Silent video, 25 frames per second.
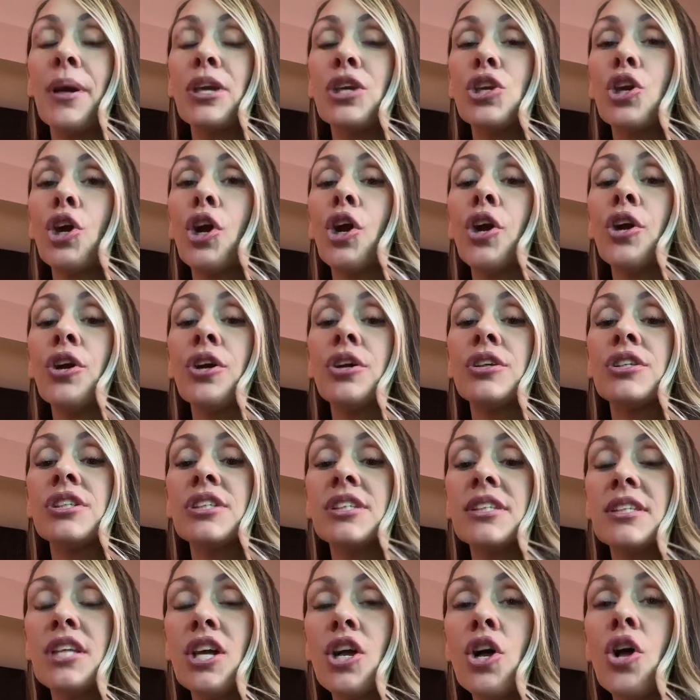But you're
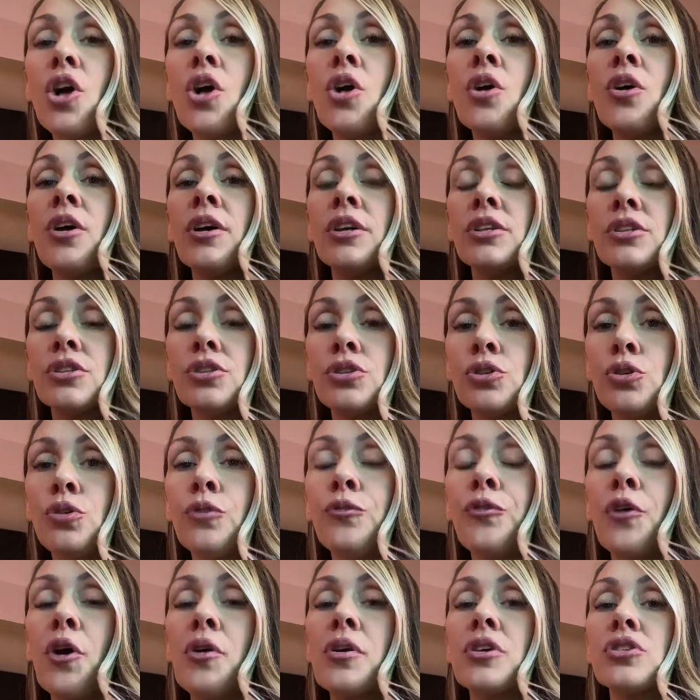still
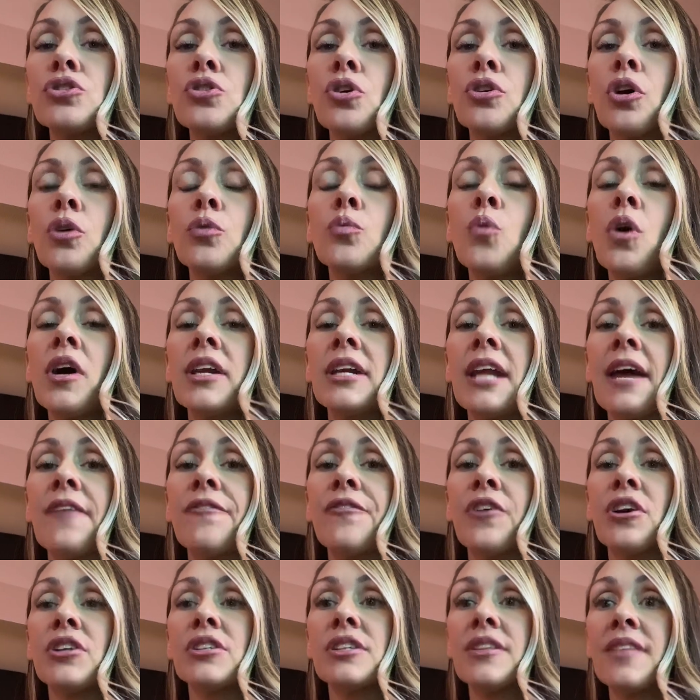too focused on unwanted
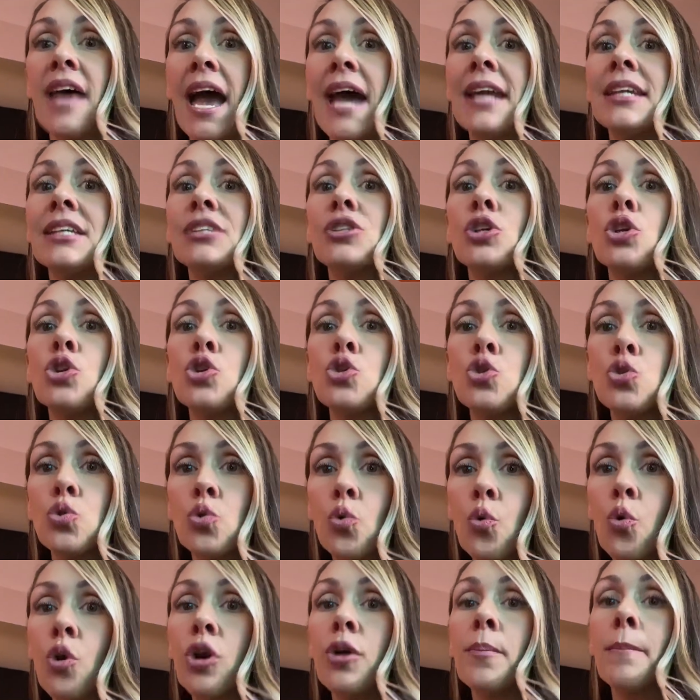at first. That is
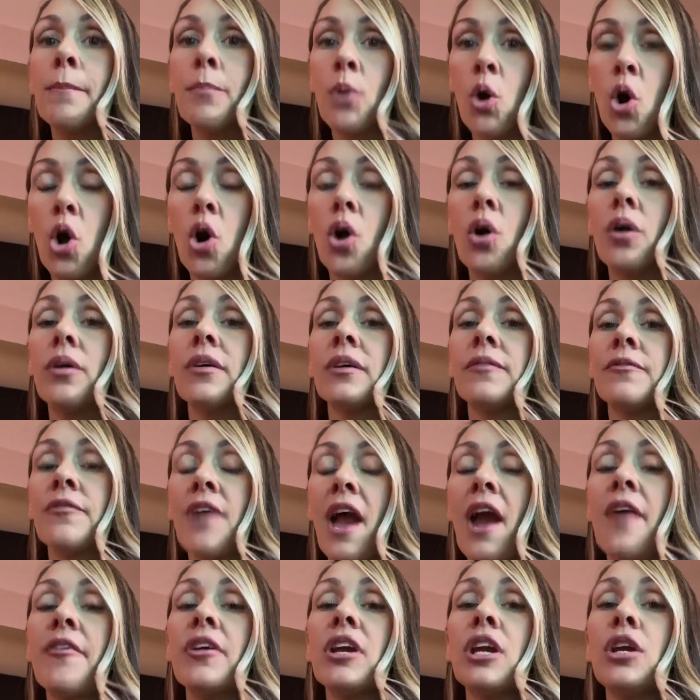normal.
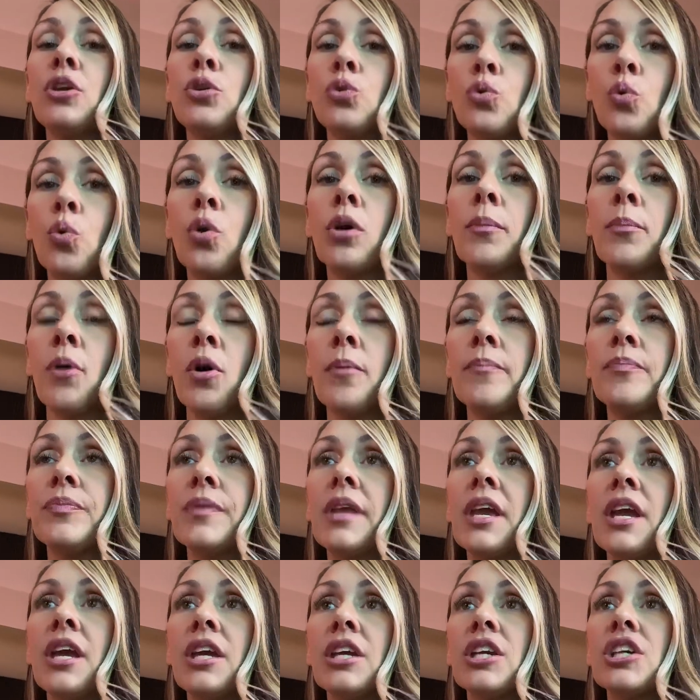Very normal.
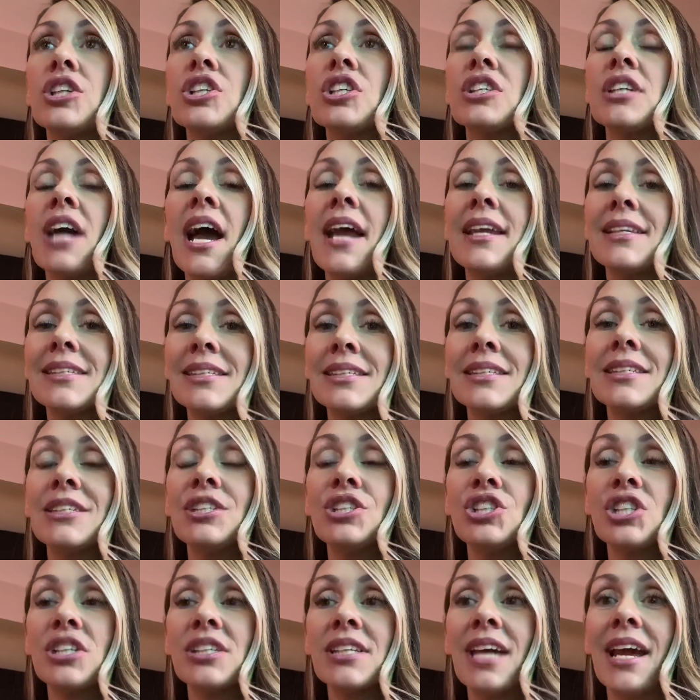You just
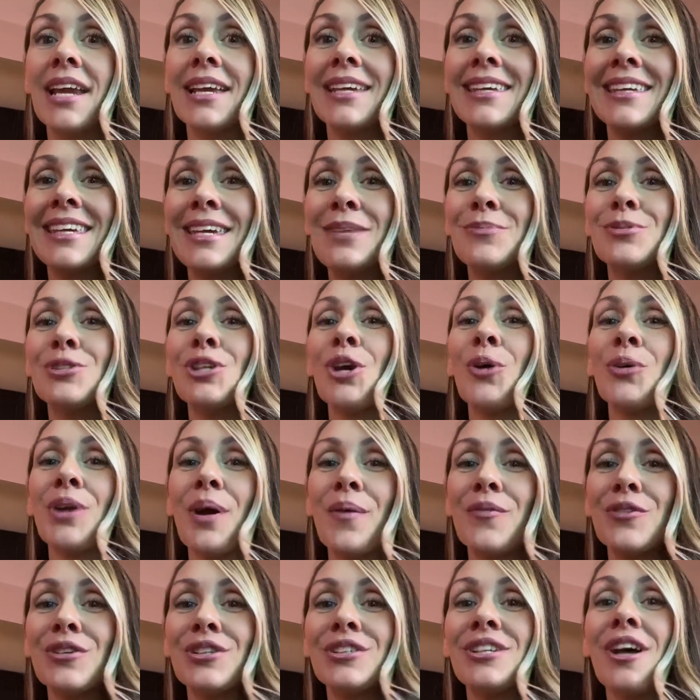gotta keep
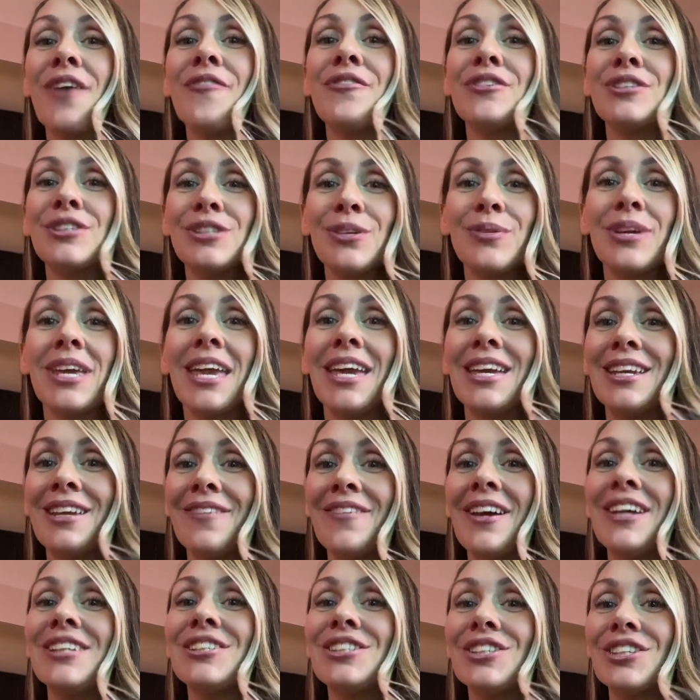showing up for yourself and doing it.
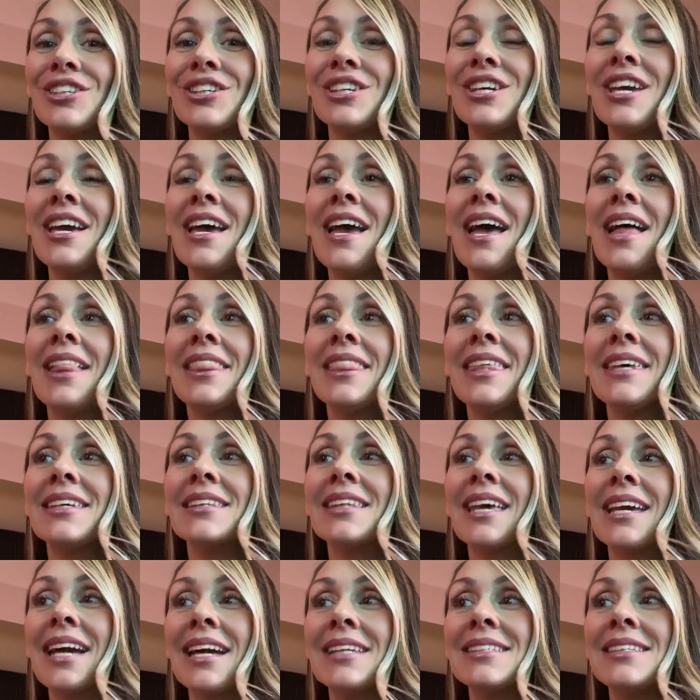And eventually,
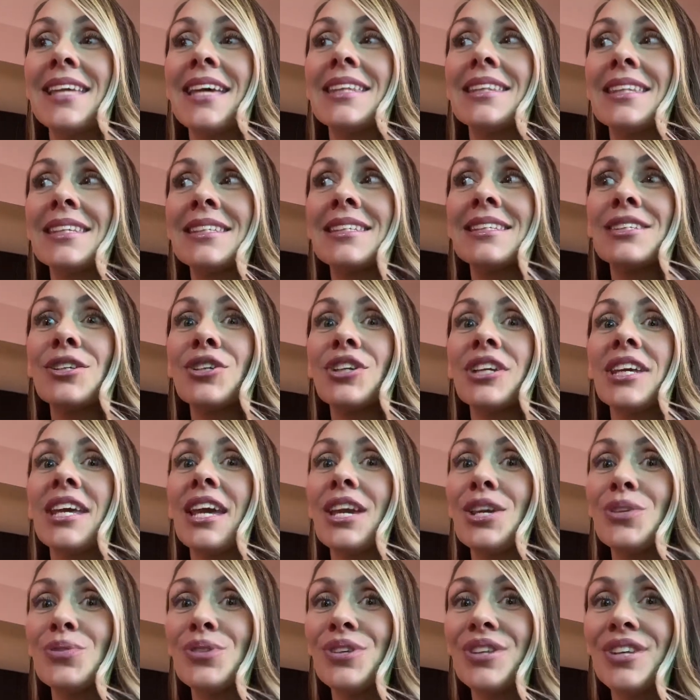like I said, this is going
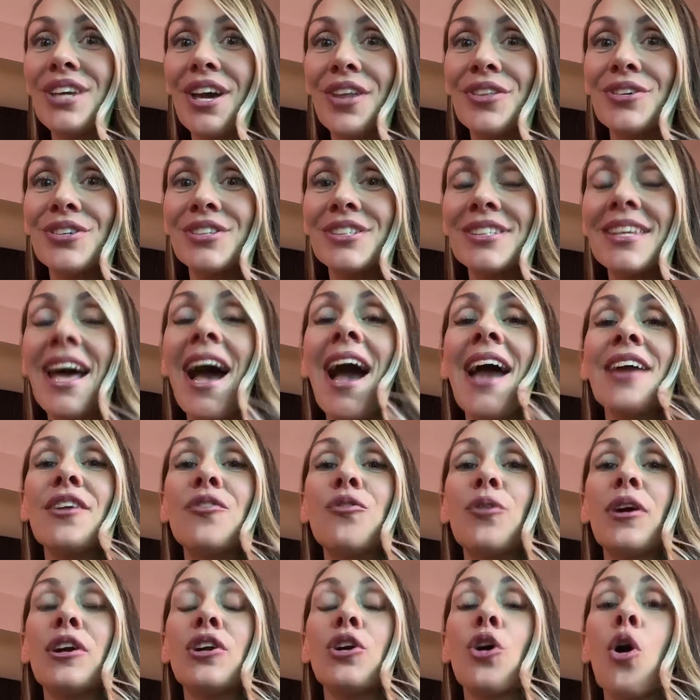to get you to the other
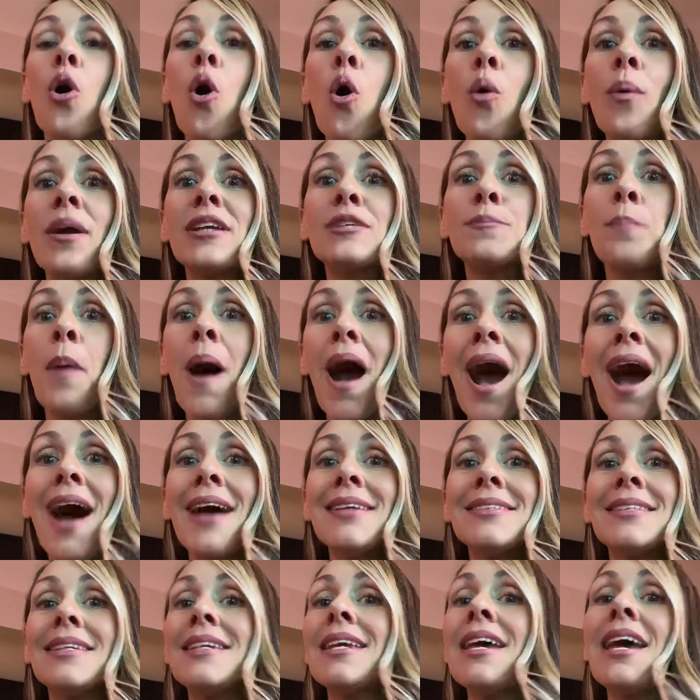side of where you're always
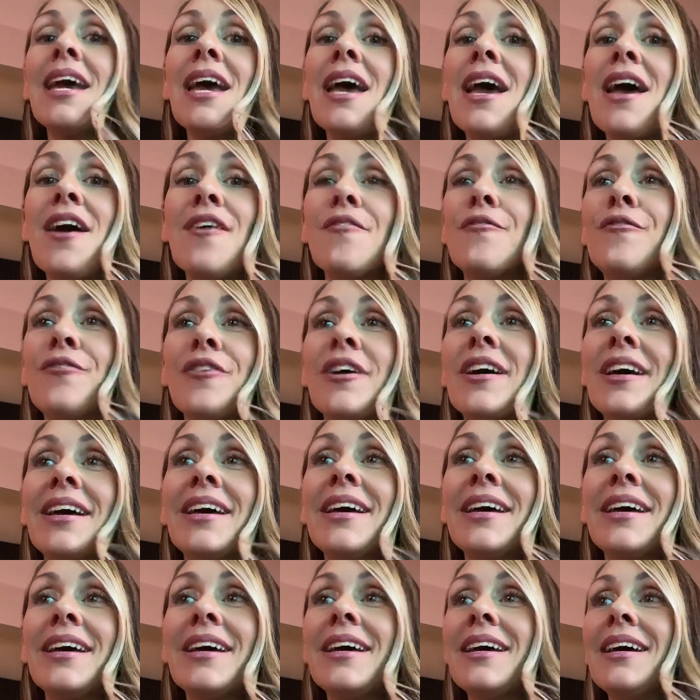positive.